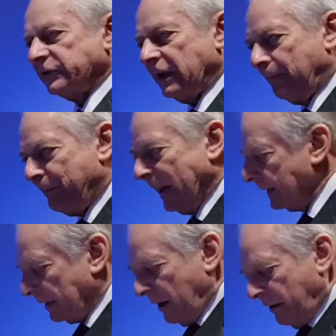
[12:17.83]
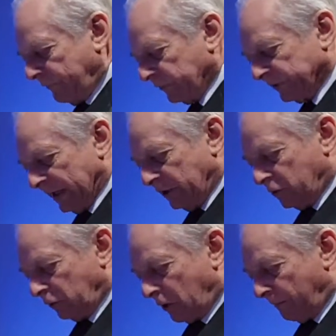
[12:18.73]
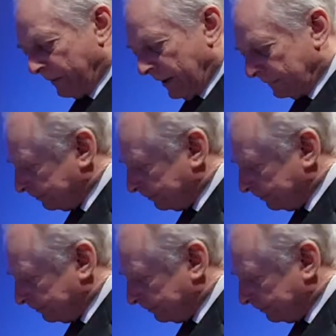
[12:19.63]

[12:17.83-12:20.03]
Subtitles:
they paid for St. Jude Company.